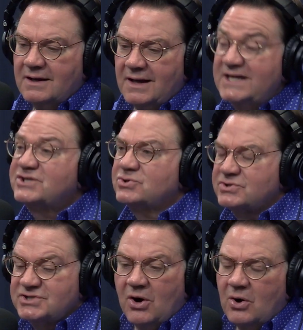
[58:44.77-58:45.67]
Easter
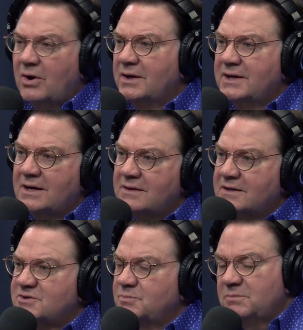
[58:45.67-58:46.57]
song on there
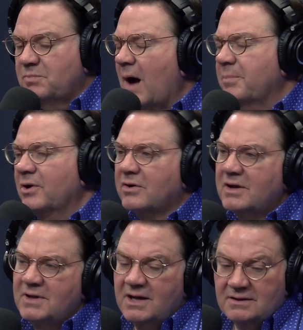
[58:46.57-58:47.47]
that's been popular
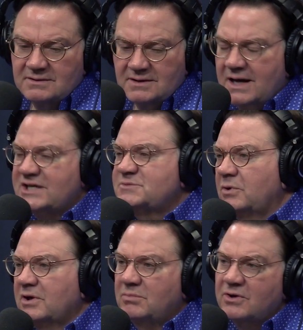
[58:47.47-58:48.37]
in gospel
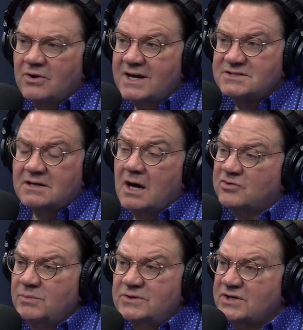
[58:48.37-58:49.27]
and bluegrass and country
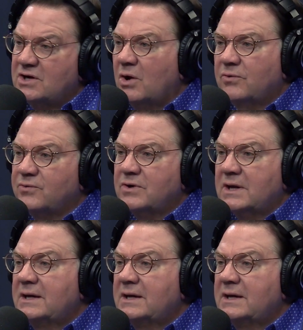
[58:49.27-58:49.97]
music, all three.